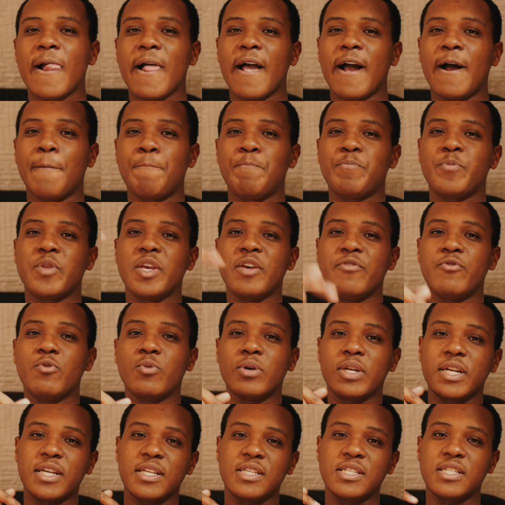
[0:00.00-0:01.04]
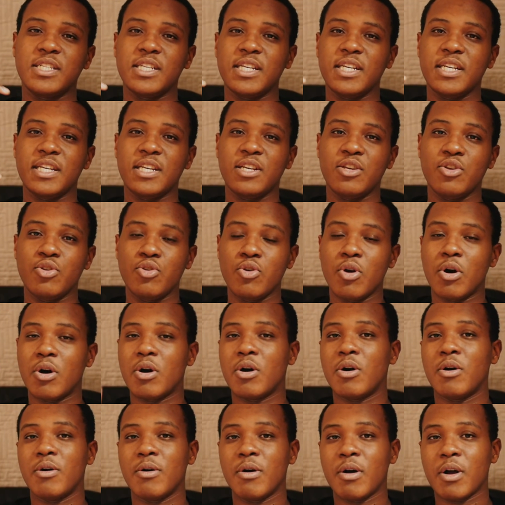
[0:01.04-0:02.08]
Um, if you want to see
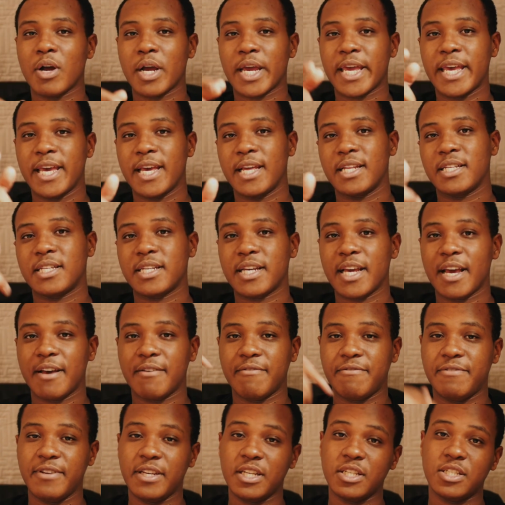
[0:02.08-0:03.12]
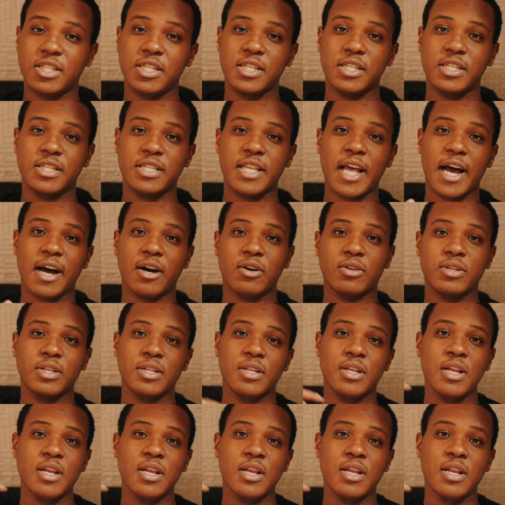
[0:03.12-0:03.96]
your kit get featured down